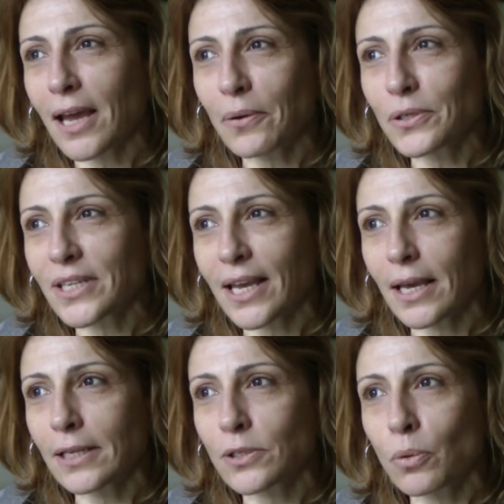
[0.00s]
would say
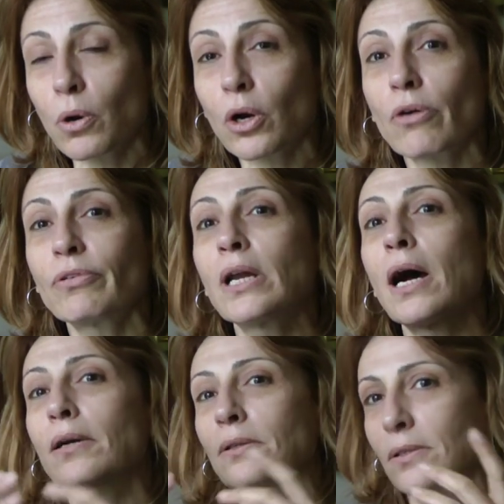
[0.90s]
it's a work of an
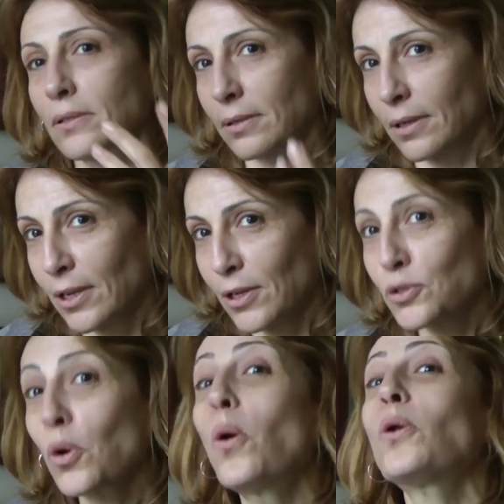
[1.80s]
artist.
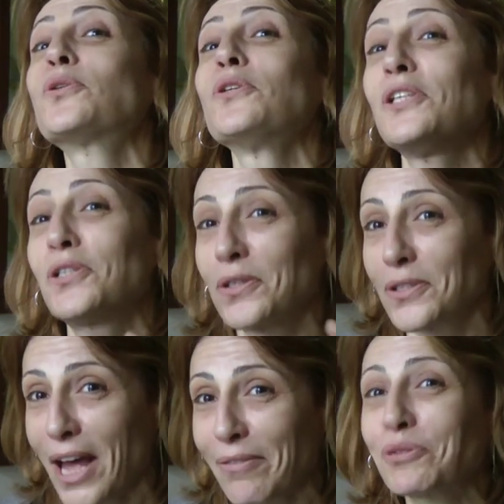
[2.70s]
So all
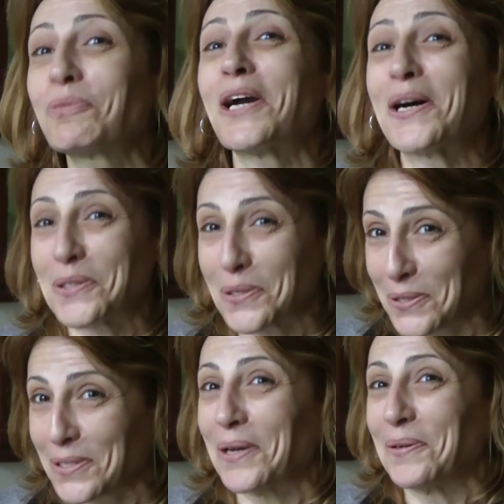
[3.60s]
Tunisians have to be
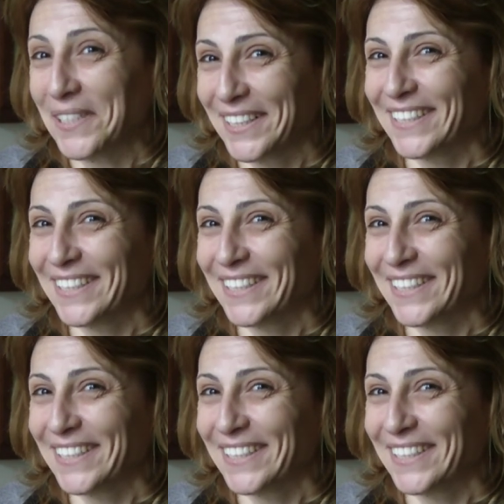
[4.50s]
artists now.